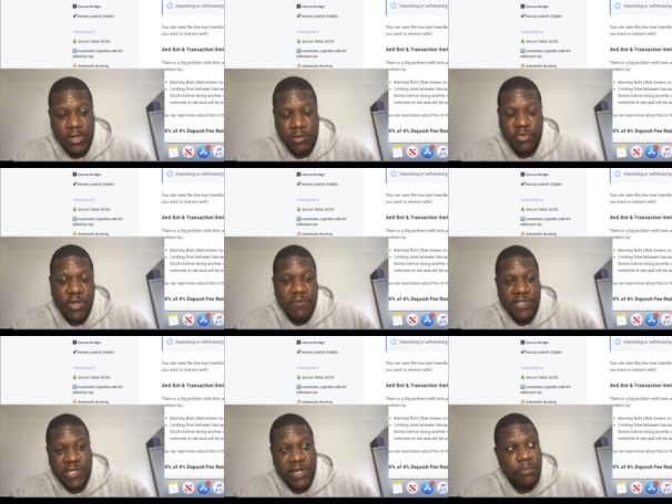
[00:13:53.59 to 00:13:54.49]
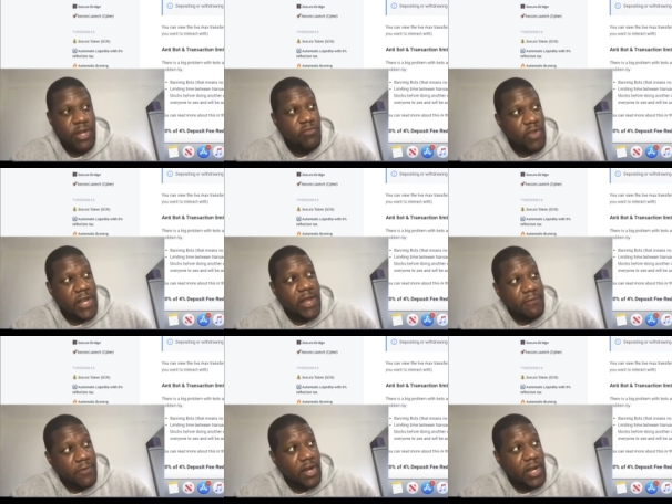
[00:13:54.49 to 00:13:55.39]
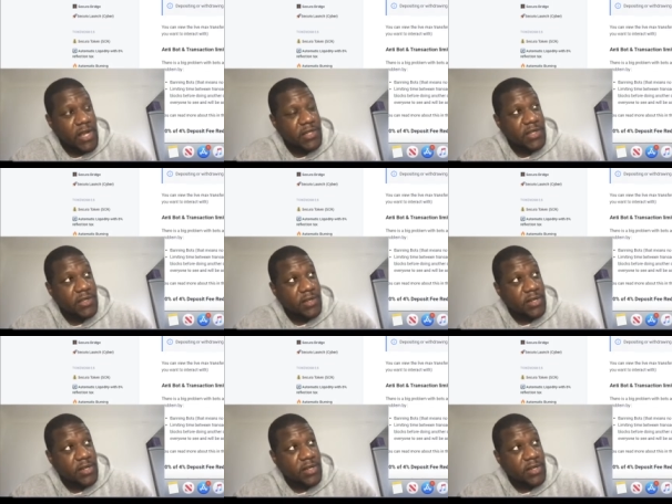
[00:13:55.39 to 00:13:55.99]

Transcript: The previous team in Rediant Finance,